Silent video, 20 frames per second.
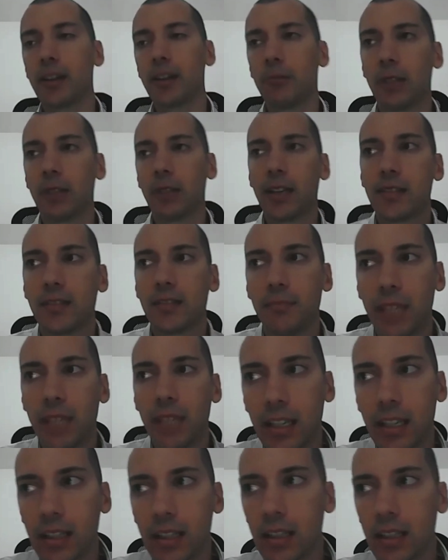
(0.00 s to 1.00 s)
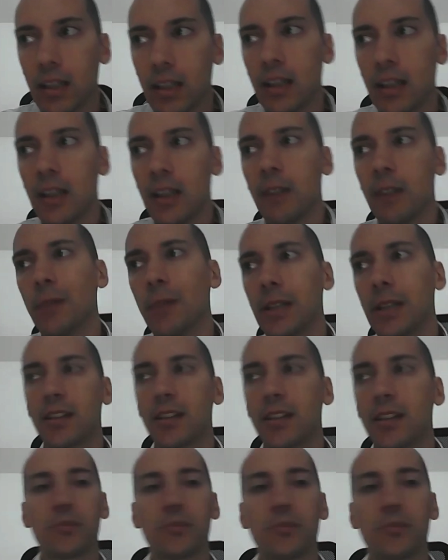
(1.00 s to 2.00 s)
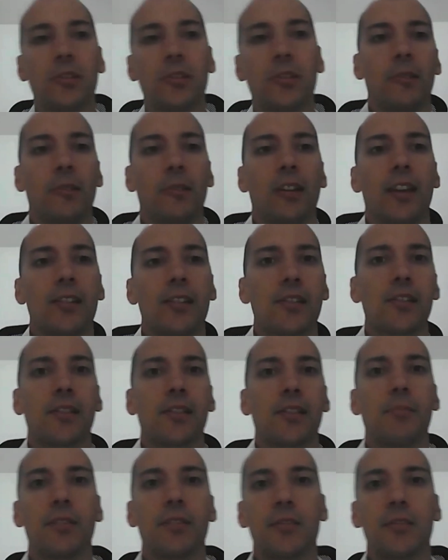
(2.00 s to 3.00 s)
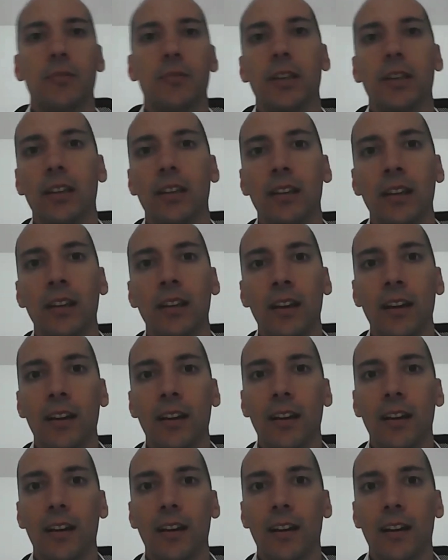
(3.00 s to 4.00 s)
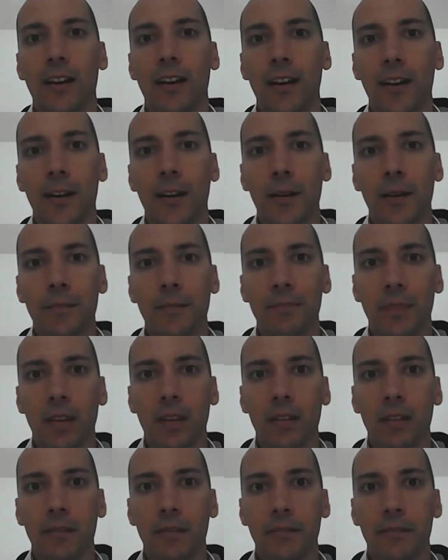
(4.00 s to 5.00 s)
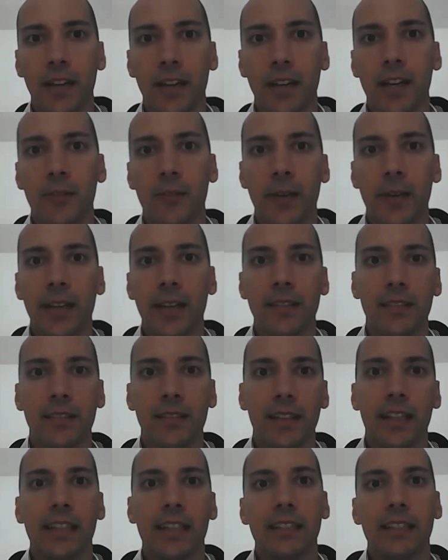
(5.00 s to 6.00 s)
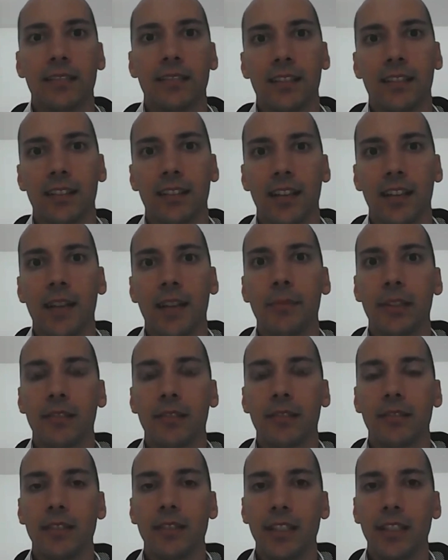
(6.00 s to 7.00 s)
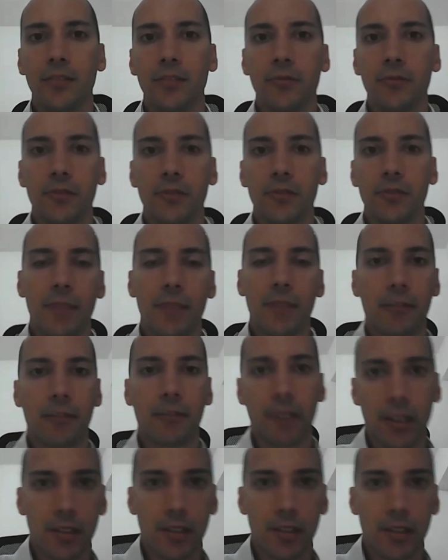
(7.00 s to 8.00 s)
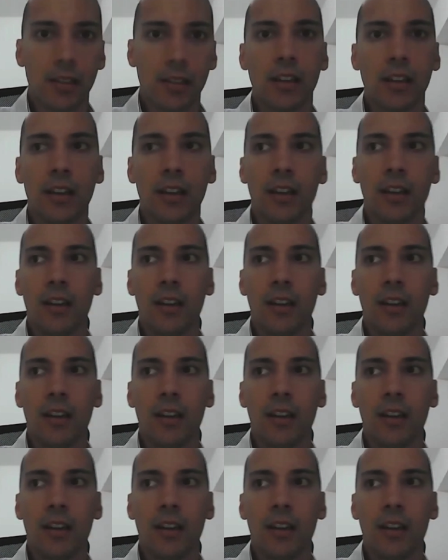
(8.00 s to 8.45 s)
that I would like to make when it comes to the relationship between far right and climate-induced migration,